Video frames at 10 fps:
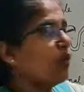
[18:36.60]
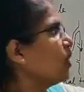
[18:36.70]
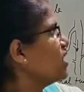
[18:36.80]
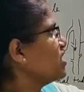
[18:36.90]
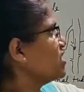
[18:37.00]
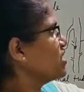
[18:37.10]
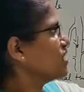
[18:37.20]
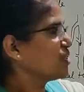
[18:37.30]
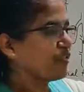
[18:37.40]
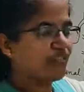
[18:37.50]
Once it
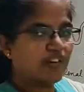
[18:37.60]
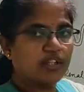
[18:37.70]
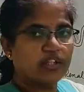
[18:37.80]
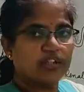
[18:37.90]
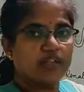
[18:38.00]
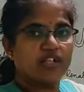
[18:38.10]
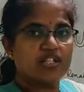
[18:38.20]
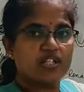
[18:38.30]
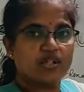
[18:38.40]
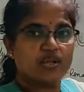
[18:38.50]
is filled,
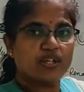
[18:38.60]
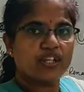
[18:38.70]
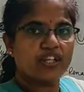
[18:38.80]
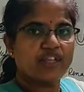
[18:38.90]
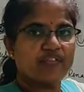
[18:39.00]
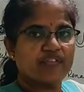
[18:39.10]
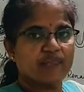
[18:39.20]
once the urinary